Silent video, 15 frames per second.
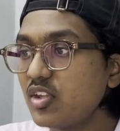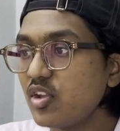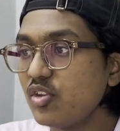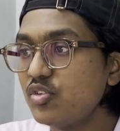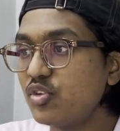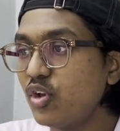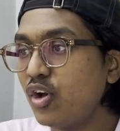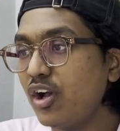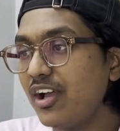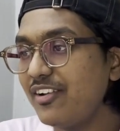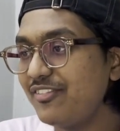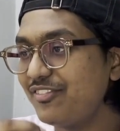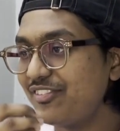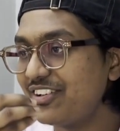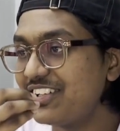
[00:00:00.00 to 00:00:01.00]
So I
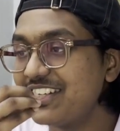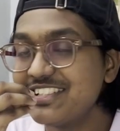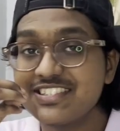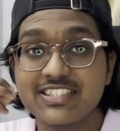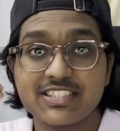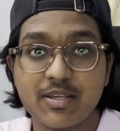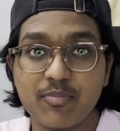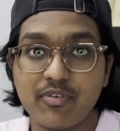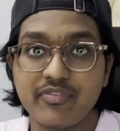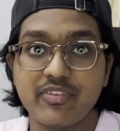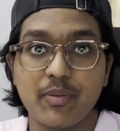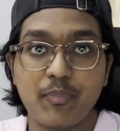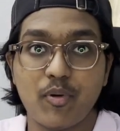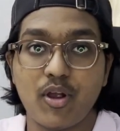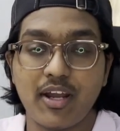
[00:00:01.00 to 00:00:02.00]
have written some of the
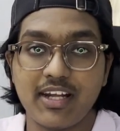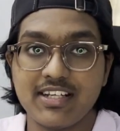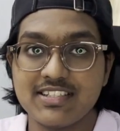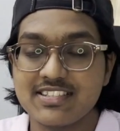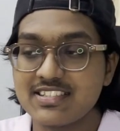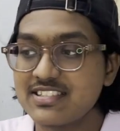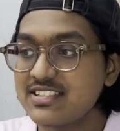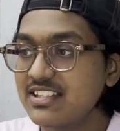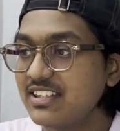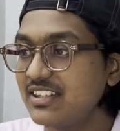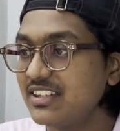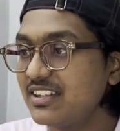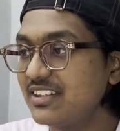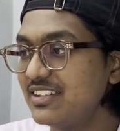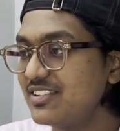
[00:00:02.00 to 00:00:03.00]
points
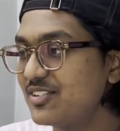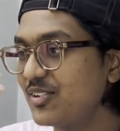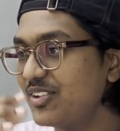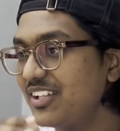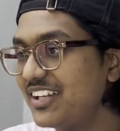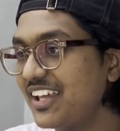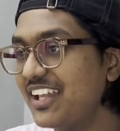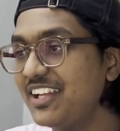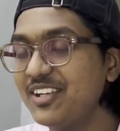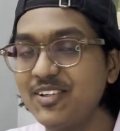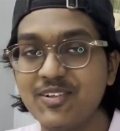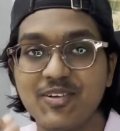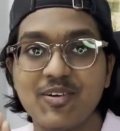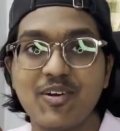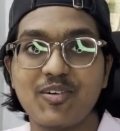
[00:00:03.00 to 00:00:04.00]
so that I
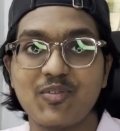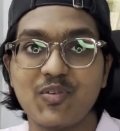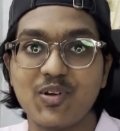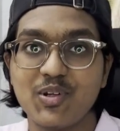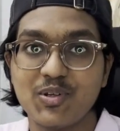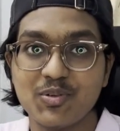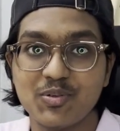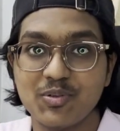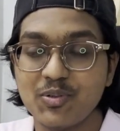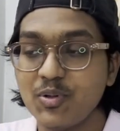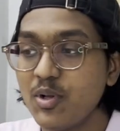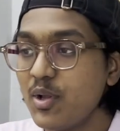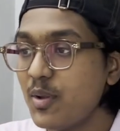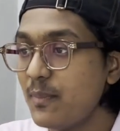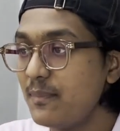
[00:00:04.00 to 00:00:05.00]
do not want
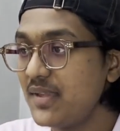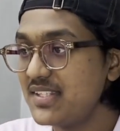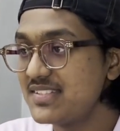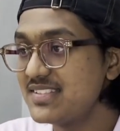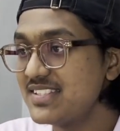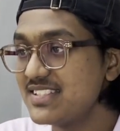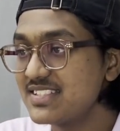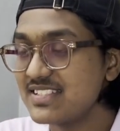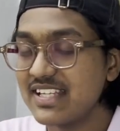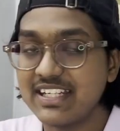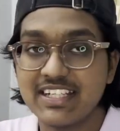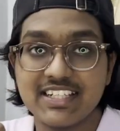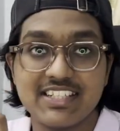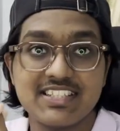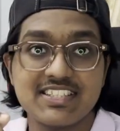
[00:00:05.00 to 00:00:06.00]
to miss these
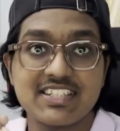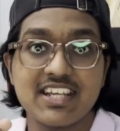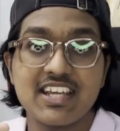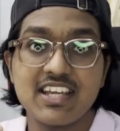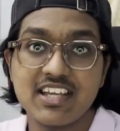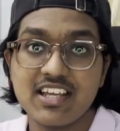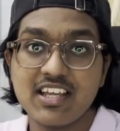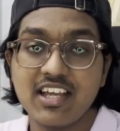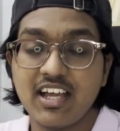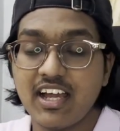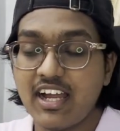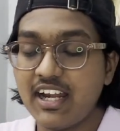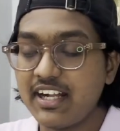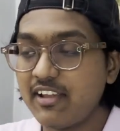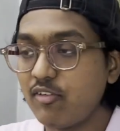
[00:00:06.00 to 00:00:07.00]
at least,
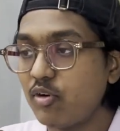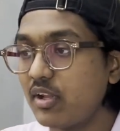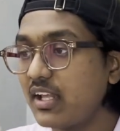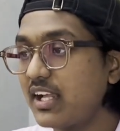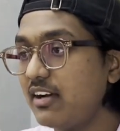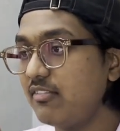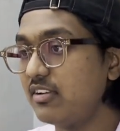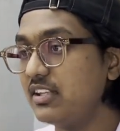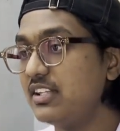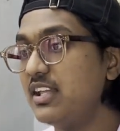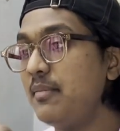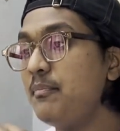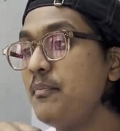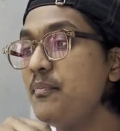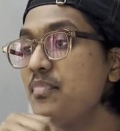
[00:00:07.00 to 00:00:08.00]
and I want to cover them.